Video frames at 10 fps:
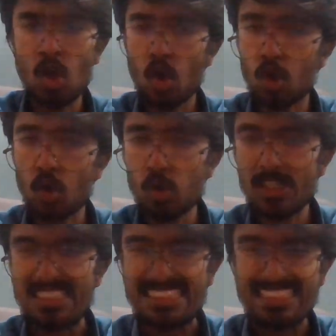or
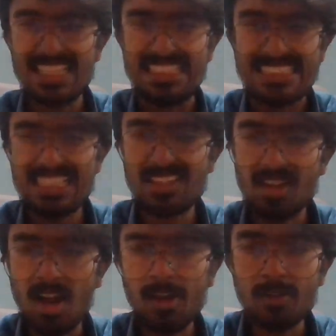is there a
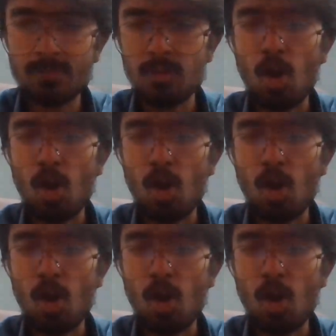kind of